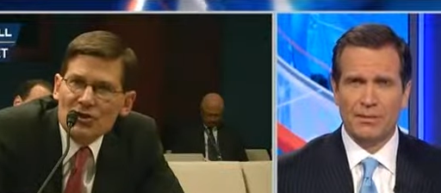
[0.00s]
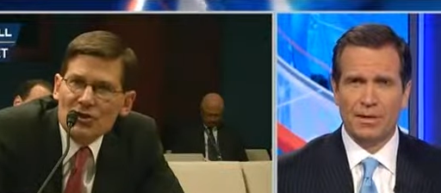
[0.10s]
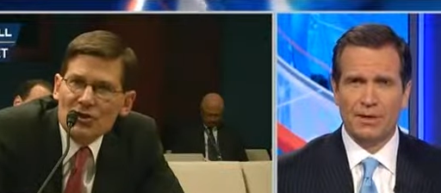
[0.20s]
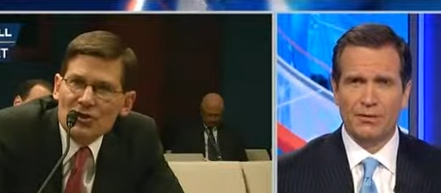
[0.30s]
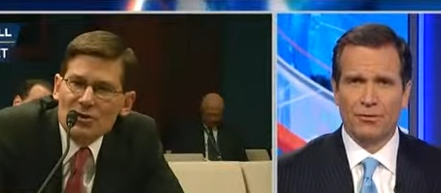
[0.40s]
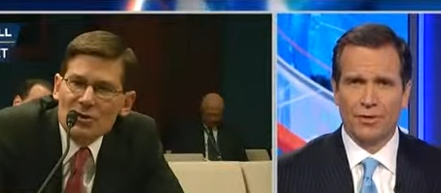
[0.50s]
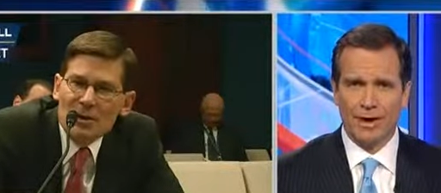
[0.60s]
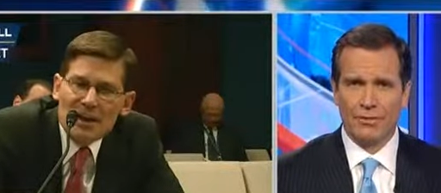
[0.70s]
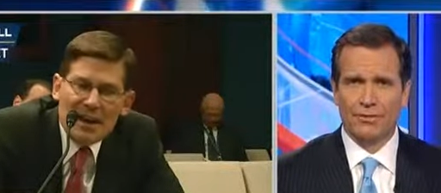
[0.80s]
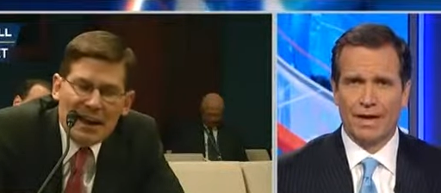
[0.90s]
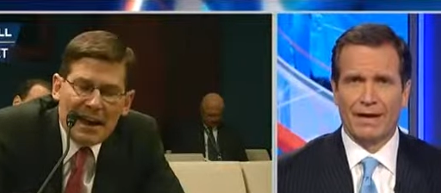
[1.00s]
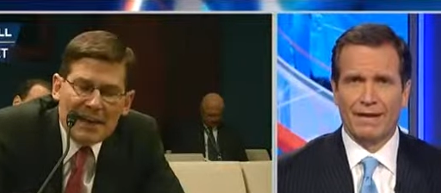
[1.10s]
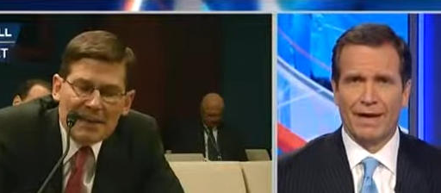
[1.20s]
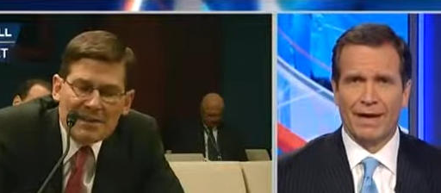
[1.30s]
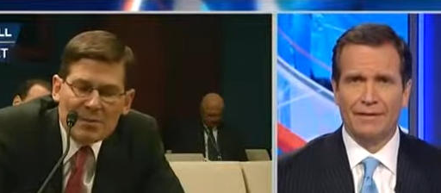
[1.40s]
Speaker 1: on the ground that
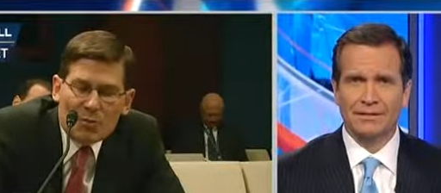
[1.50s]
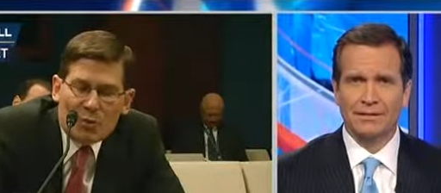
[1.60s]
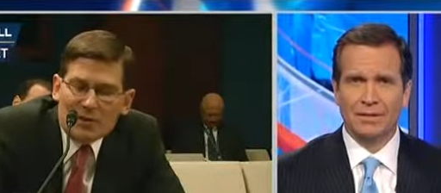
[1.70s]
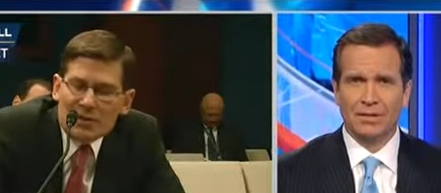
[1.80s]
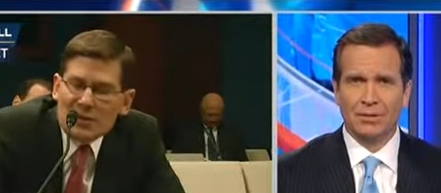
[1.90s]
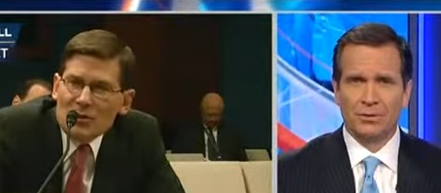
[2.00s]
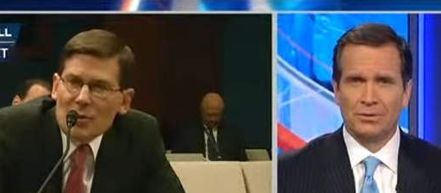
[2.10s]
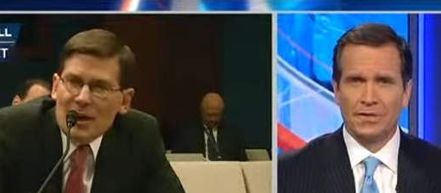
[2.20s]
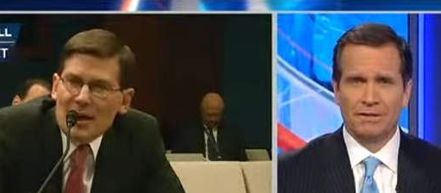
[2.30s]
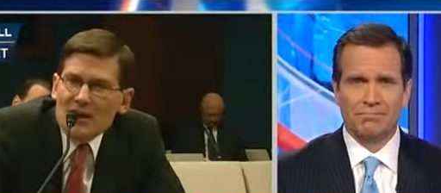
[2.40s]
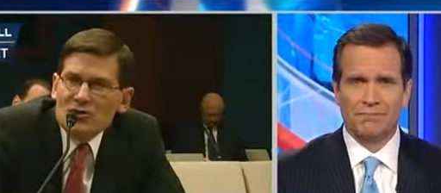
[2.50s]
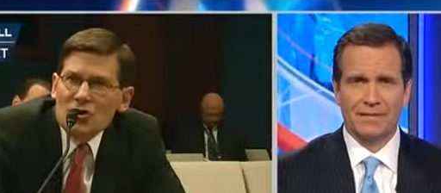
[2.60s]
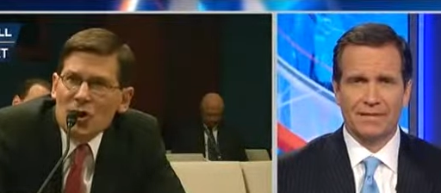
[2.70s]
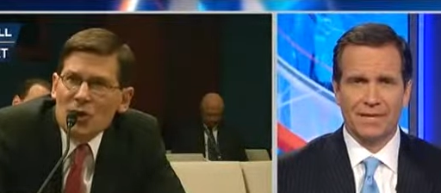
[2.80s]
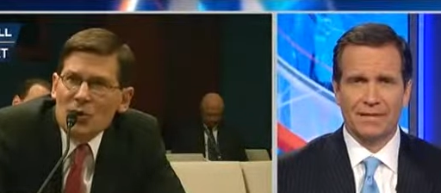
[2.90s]
night who said
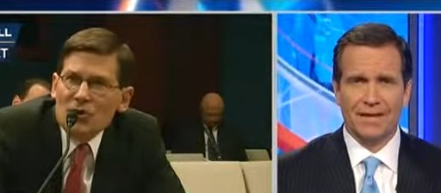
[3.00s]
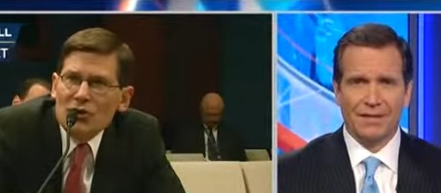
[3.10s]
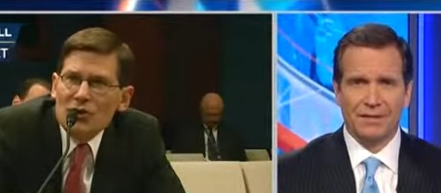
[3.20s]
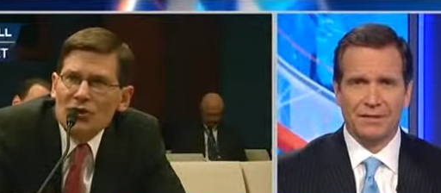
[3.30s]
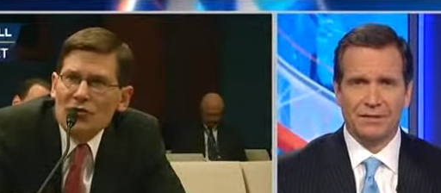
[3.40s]
this had nothing to